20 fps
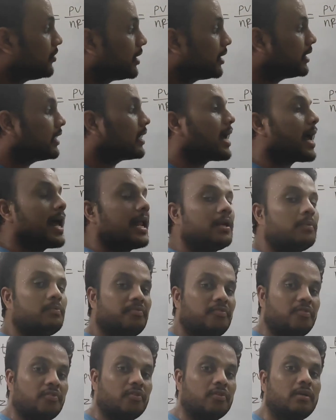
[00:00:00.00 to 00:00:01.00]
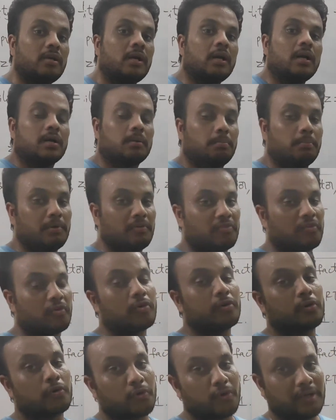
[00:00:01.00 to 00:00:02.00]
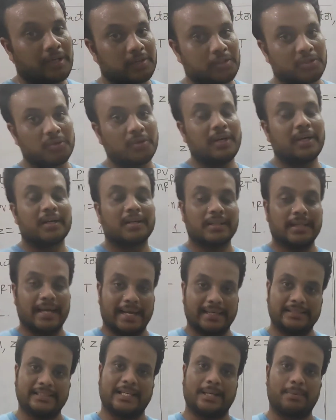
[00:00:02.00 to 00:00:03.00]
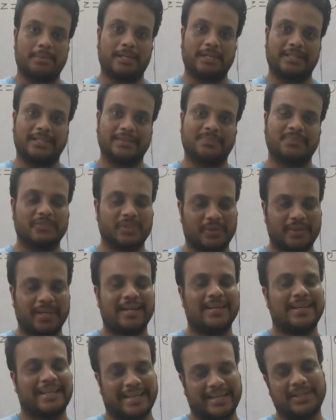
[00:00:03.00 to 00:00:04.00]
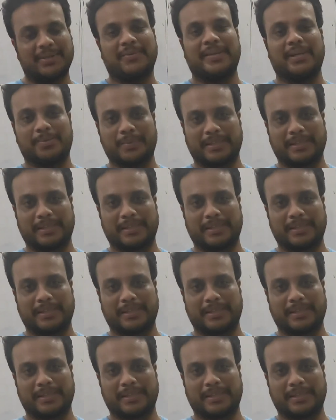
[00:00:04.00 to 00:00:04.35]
very helpful before going to the examination. Okay, thank you very much.